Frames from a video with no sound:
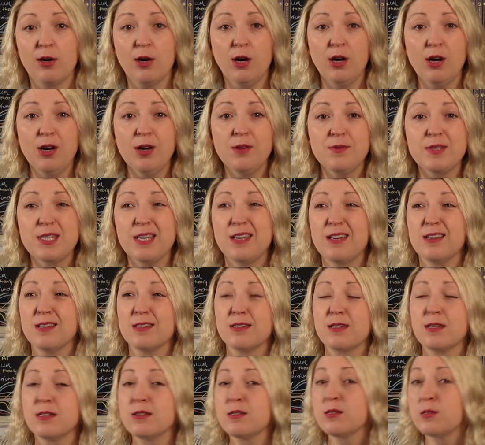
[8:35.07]
curves
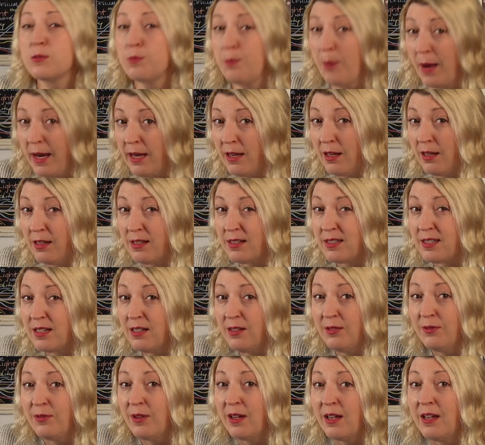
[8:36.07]
is
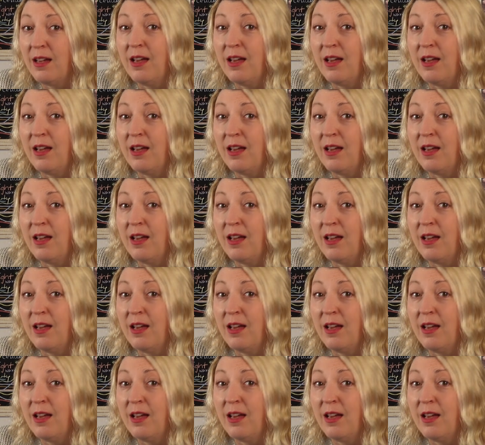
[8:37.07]
speculative,